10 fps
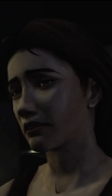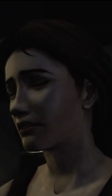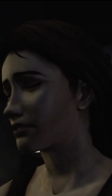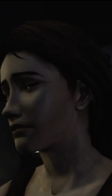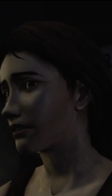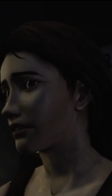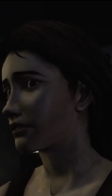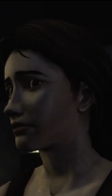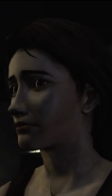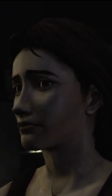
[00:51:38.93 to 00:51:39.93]

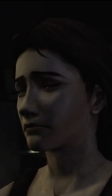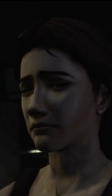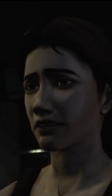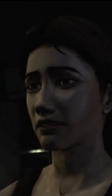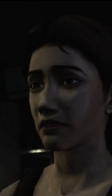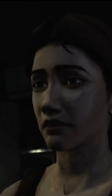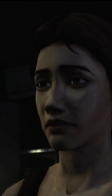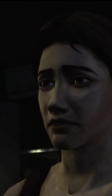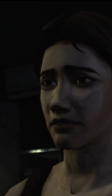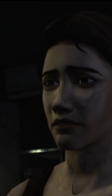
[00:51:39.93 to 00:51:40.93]
nitroglycerin pills.
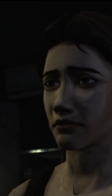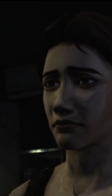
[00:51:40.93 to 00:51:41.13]
Please get in